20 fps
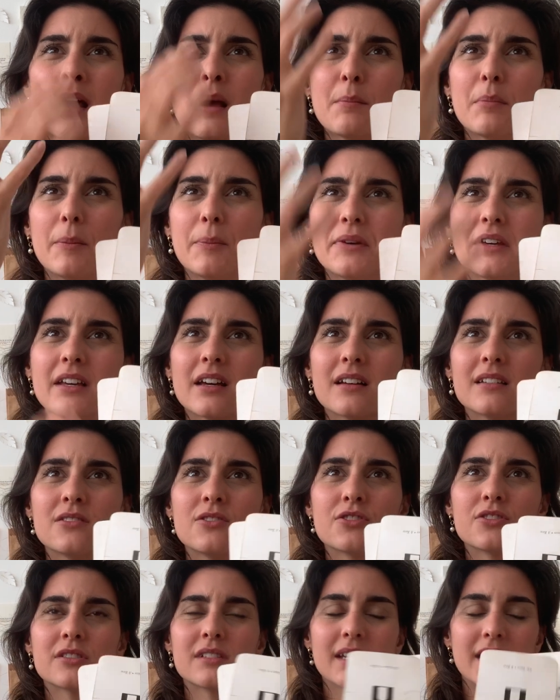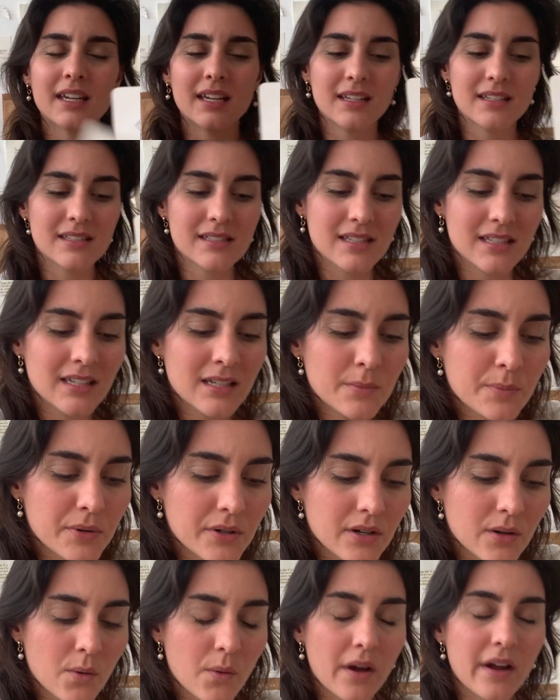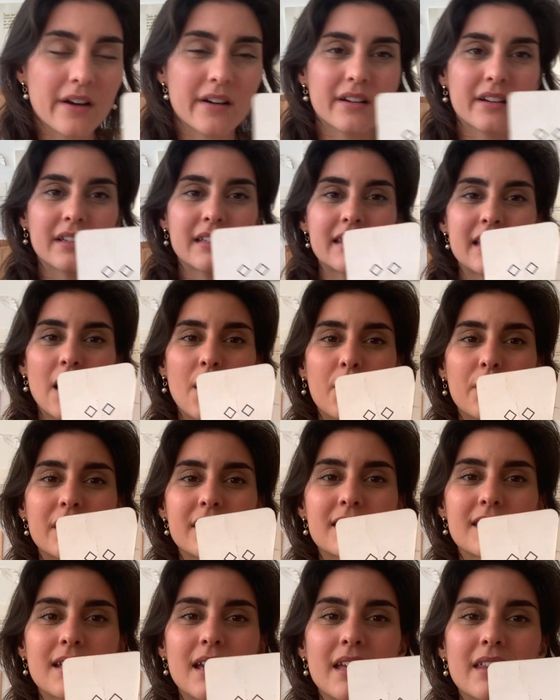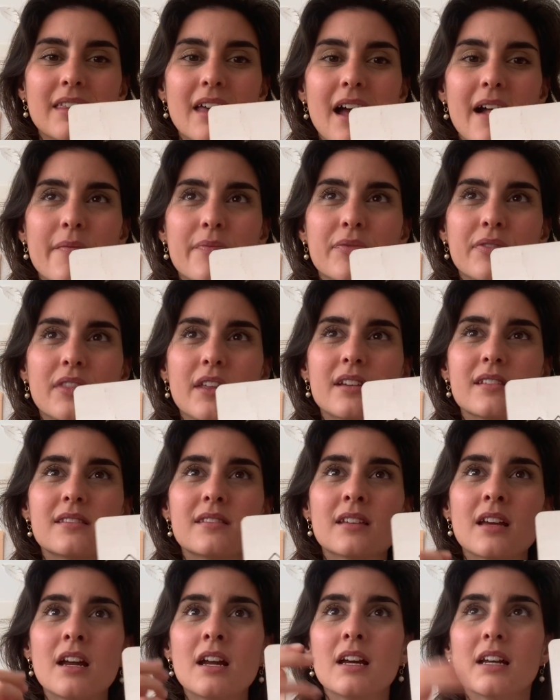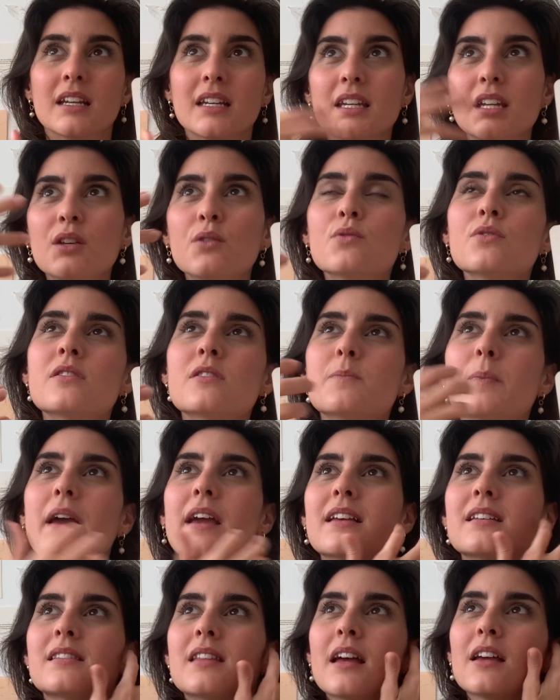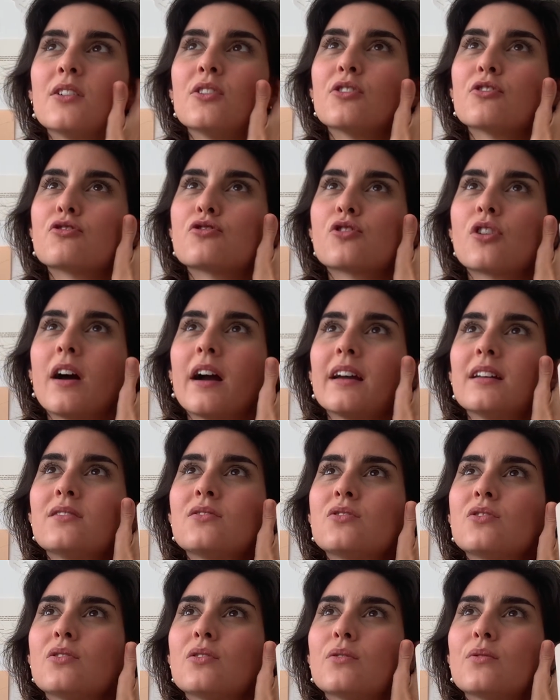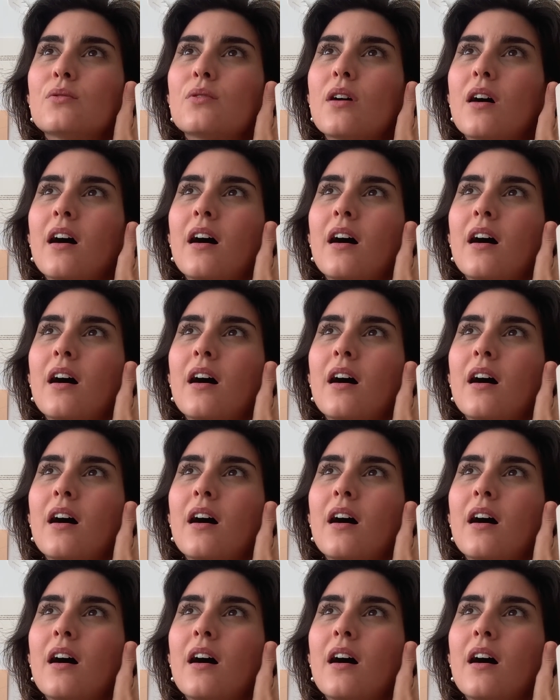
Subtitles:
But because you're digging deeper, Aquarius, I want to say that this new space that you're trying to